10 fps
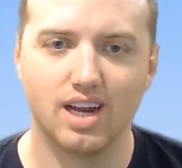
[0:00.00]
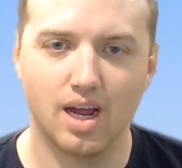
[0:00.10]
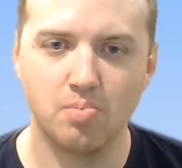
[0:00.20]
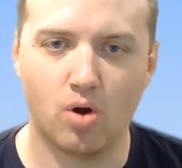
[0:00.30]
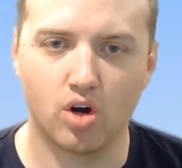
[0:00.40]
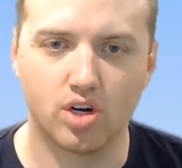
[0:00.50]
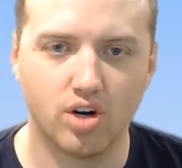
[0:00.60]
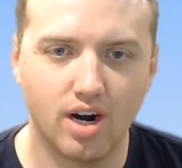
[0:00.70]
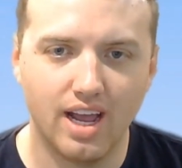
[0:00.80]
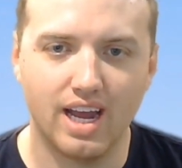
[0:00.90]
I'm
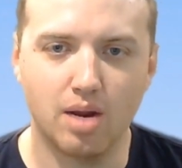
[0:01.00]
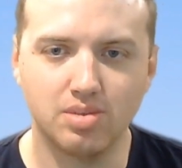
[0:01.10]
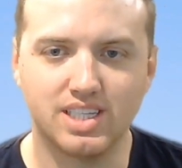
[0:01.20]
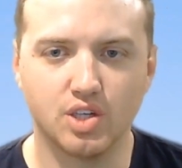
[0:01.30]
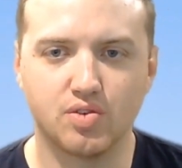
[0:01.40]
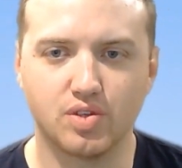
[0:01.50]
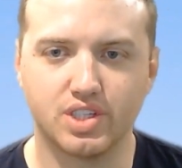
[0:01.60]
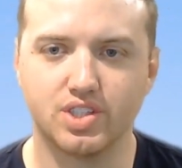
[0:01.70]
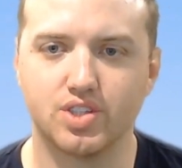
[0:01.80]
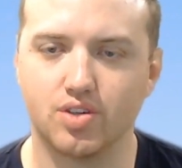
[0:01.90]
Parker, and I'm a
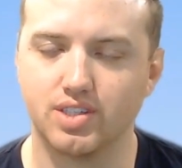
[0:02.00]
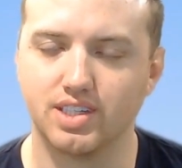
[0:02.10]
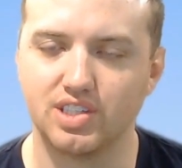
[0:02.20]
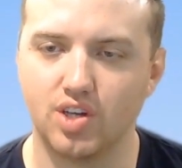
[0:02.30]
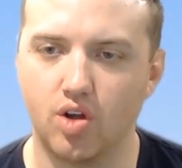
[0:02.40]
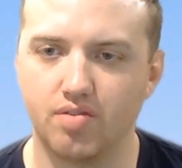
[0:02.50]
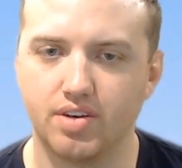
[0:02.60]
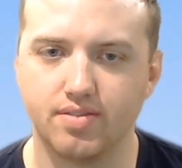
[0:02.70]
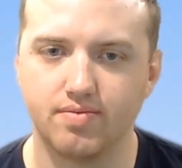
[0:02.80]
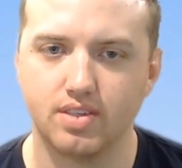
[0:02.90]
Salesforce consultant at Solved,